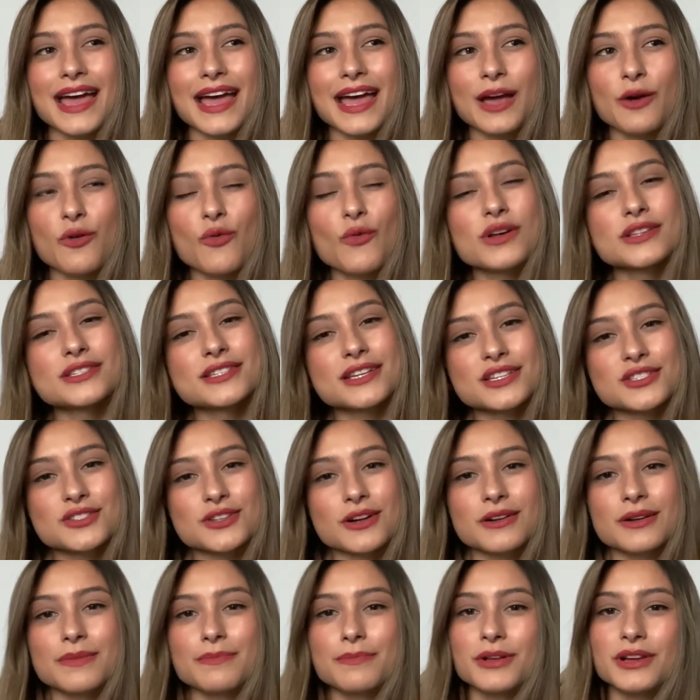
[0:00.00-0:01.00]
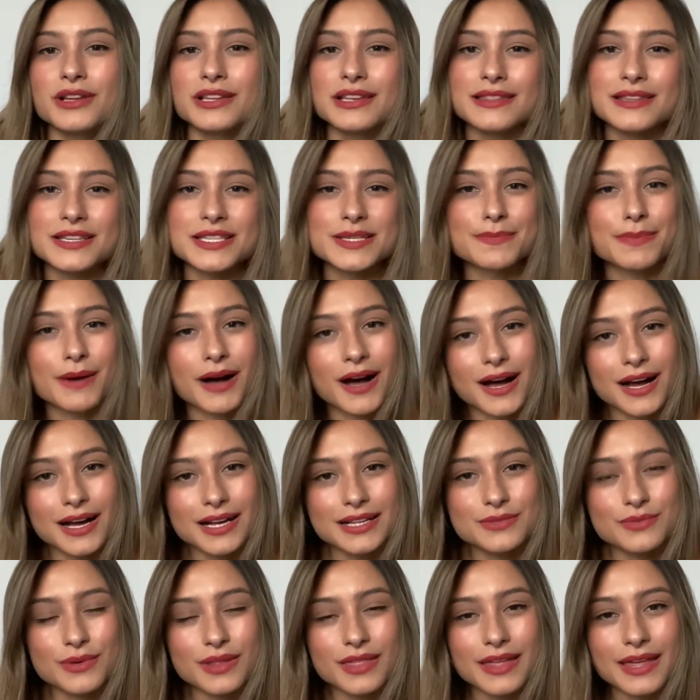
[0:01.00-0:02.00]
And once I started building this
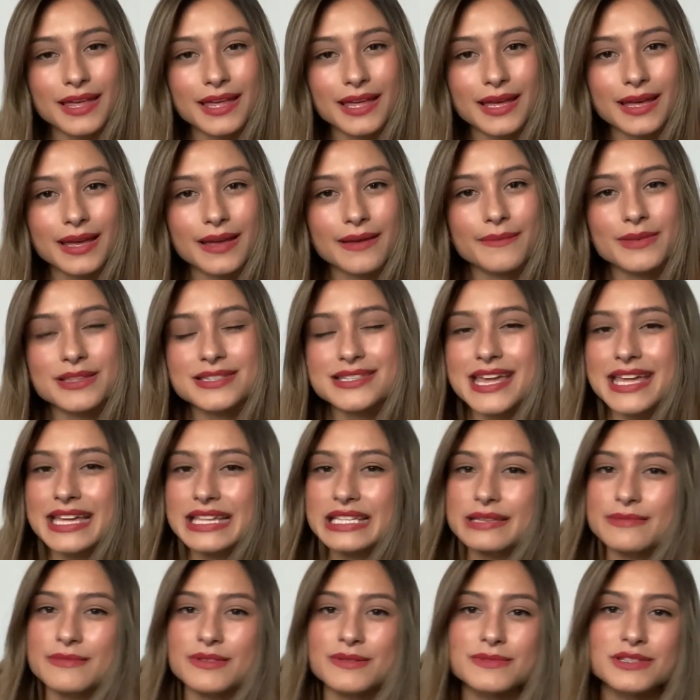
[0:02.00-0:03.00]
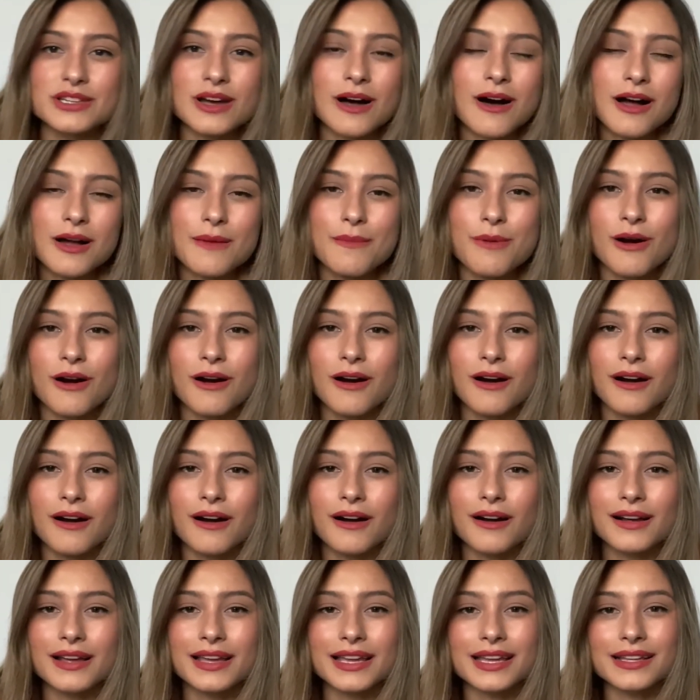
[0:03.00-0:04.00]
bond with him and taking him to the dog
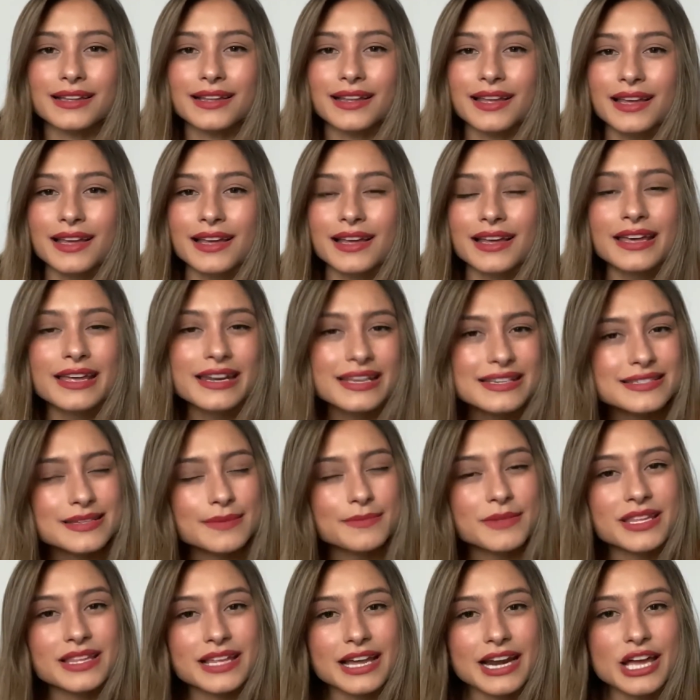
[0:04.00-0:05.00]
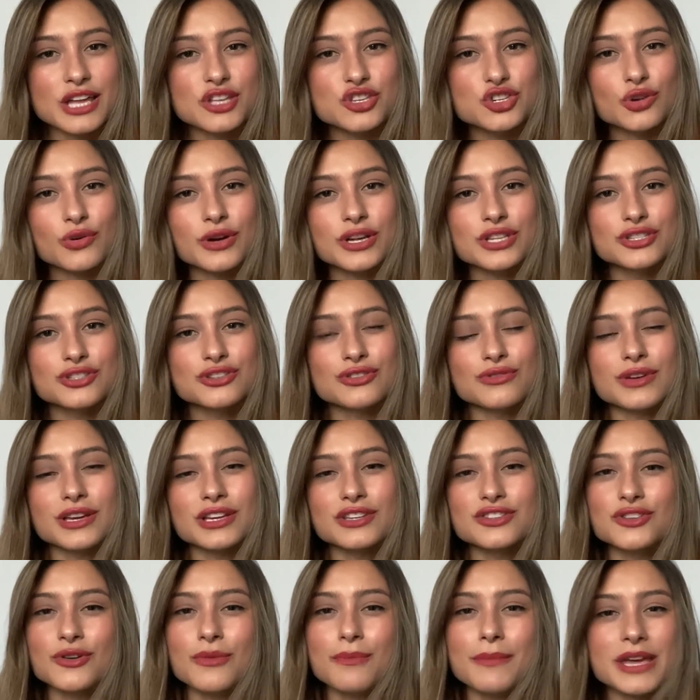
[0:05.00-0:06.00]
park, and it is something that I enjoy
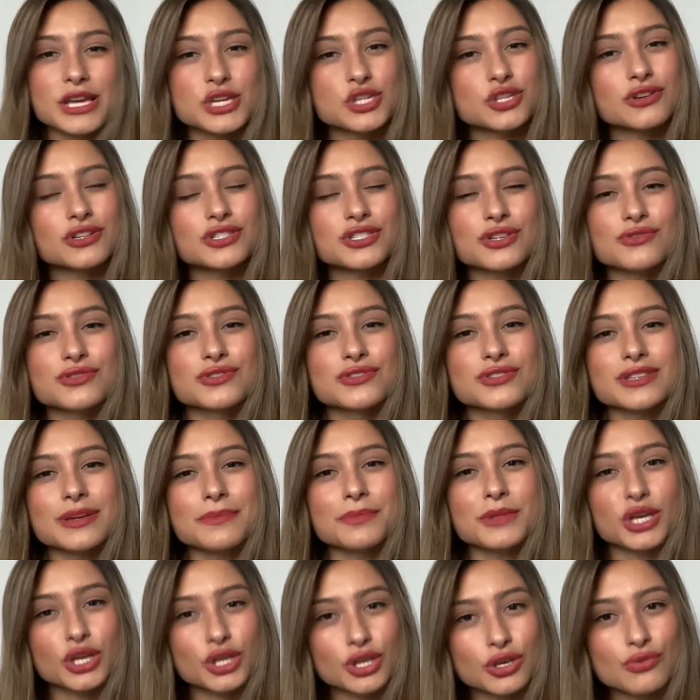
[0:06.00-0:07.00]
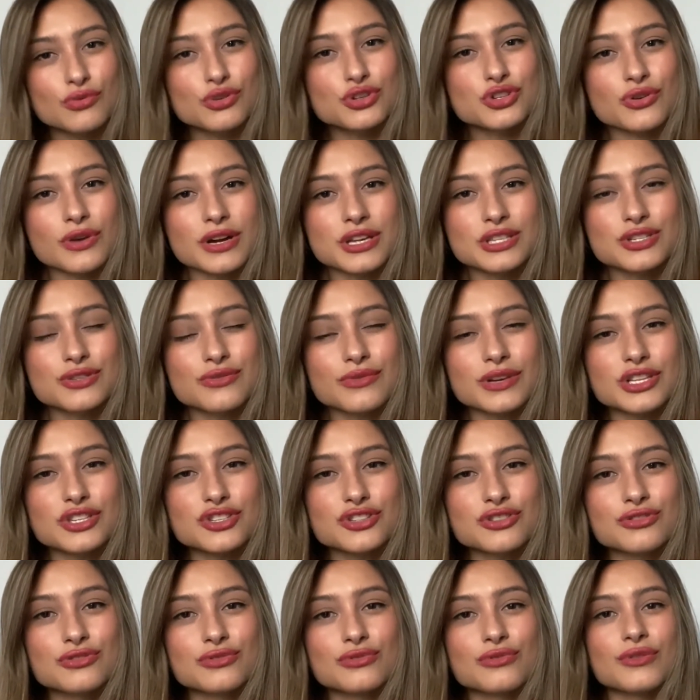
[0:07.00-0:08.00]
doing, so make sure it's also something you enjoy doing
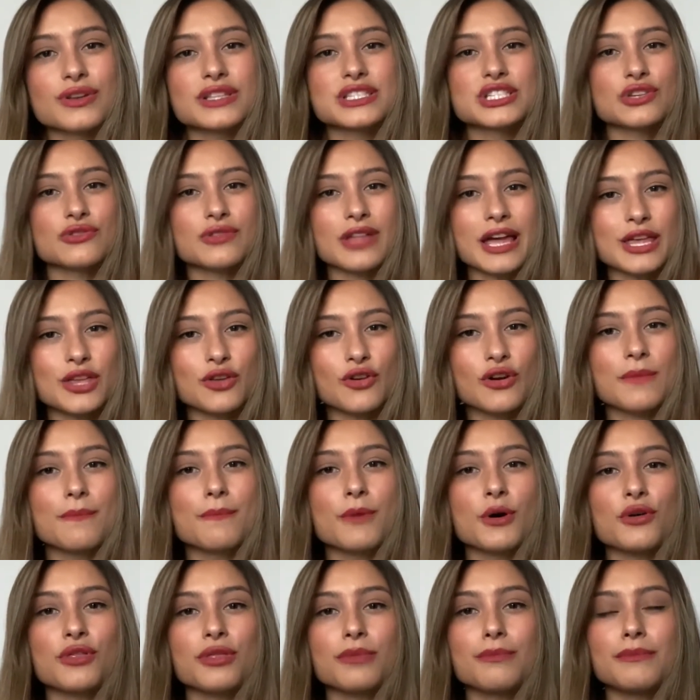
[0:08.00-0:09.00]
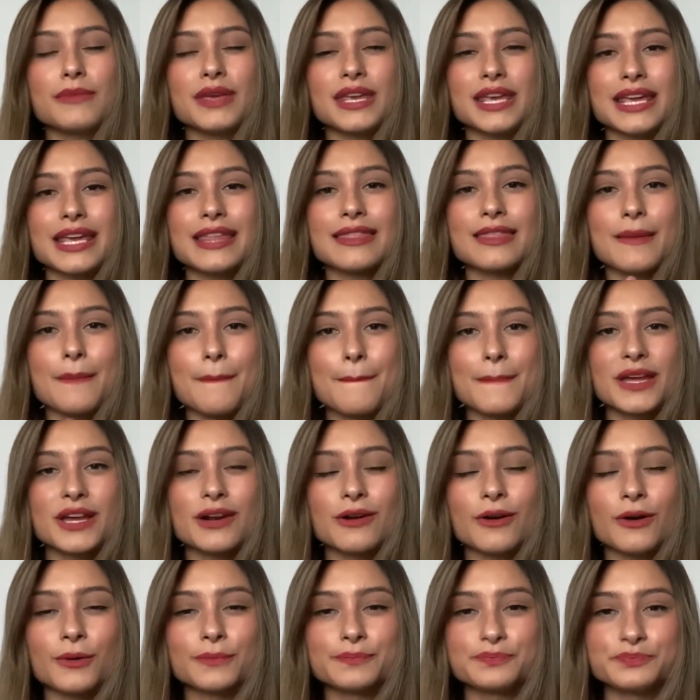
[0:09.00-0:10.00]
too, so that you can both meet in the
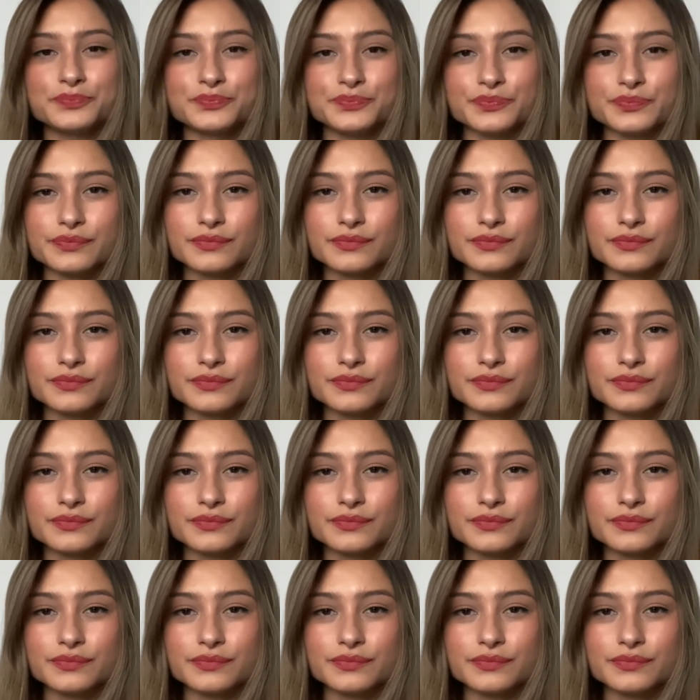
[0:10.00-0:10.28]
middle.